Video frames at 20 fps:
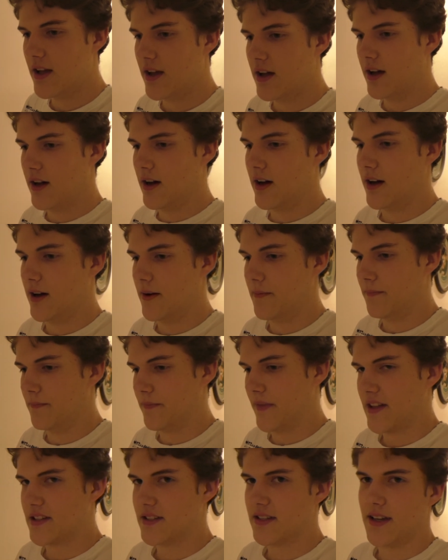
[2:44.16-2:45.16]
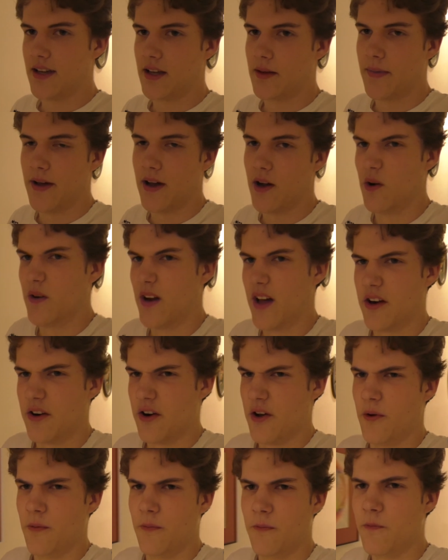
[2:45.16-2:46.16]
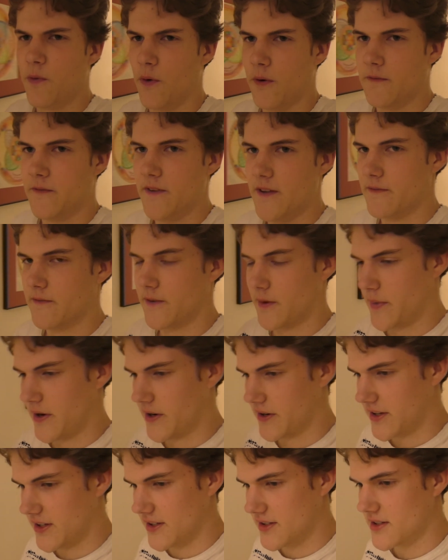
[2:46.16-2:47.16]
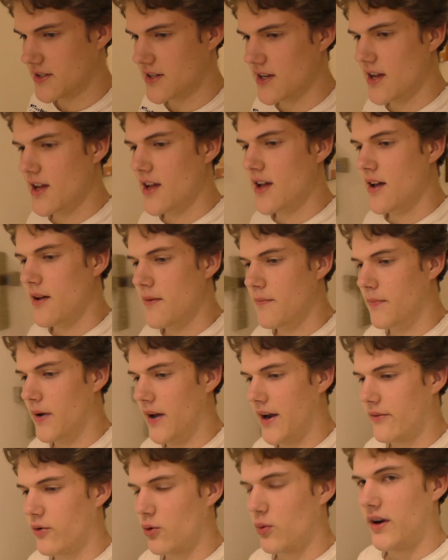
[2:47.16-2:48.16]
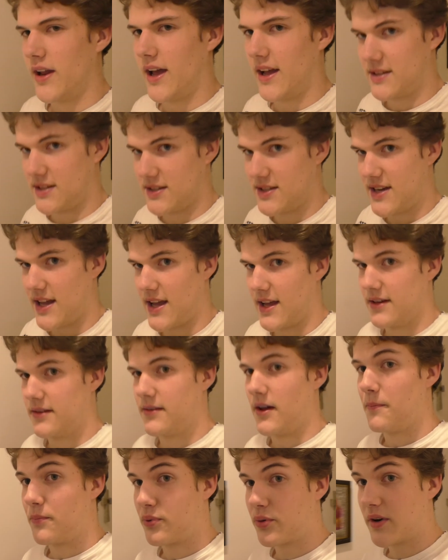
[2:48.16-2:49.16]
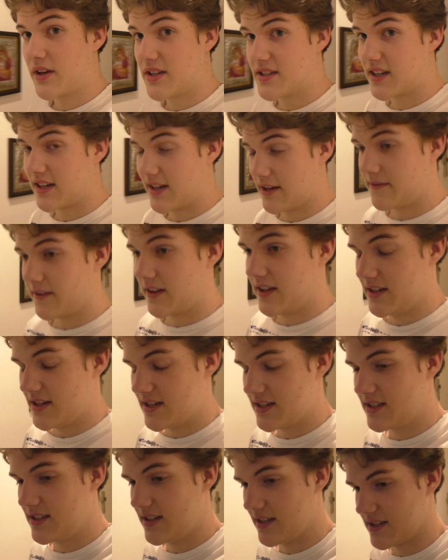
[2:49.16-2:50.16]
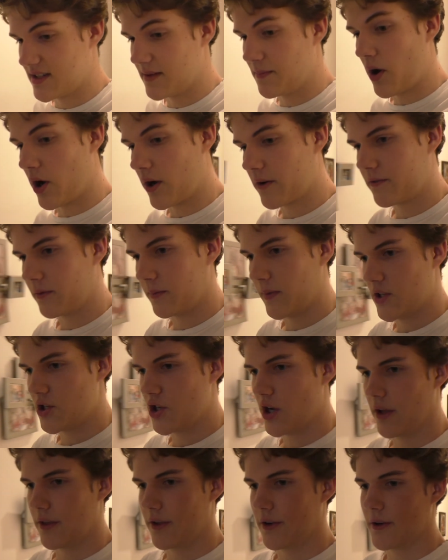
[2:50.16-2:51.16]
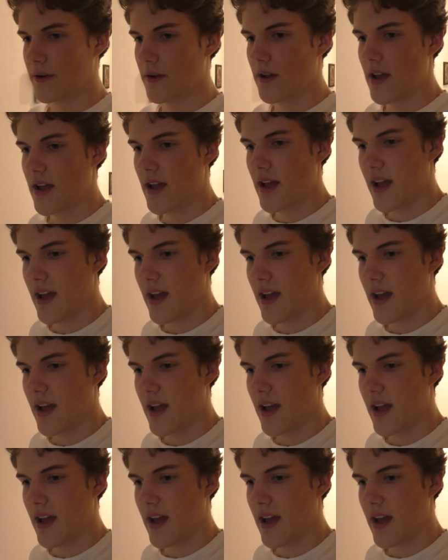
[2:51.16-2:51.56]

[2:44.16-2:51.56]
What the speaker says: That's like about, I don't know, 4 feet for Americans, but everyone had to stand a pretty significant distance apart from each other.